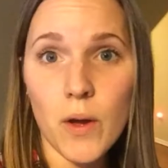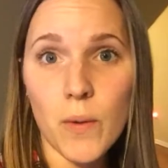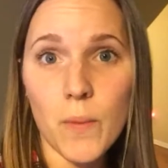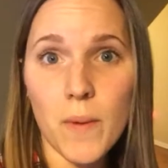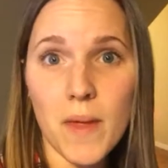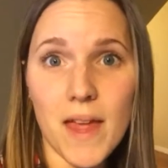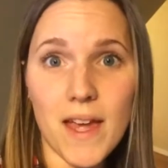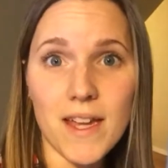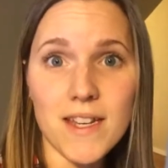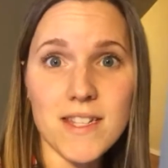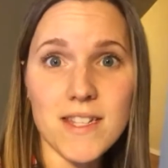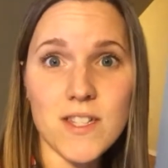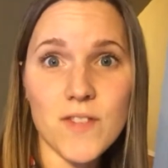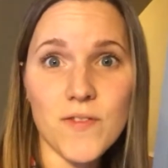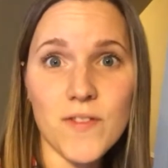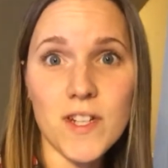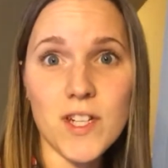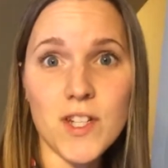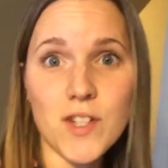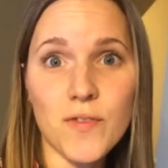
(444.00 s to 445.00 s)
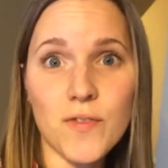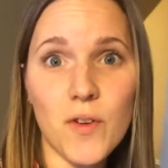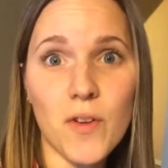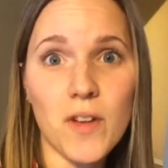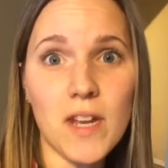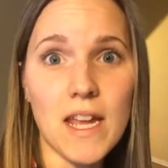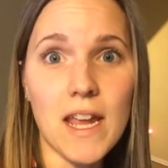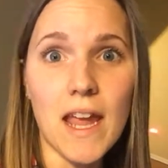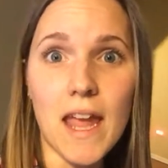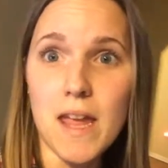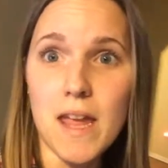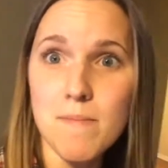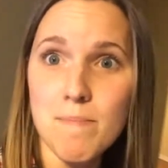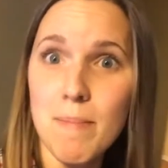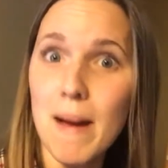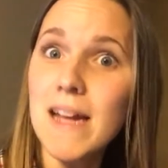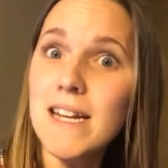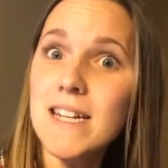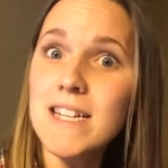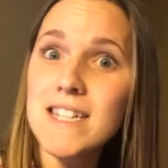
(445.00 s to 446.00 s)
Well, I just finished folding a
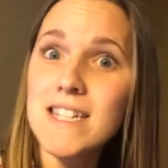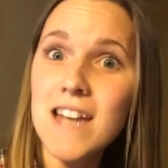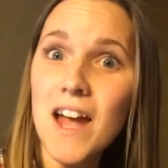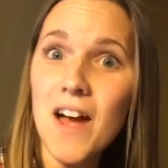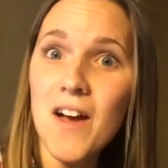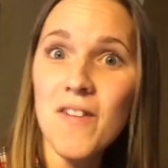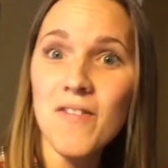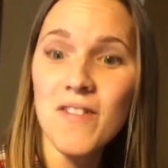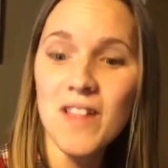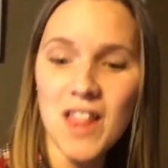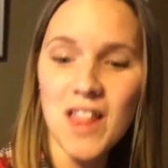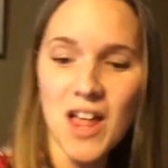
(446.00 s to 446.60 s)
bunch of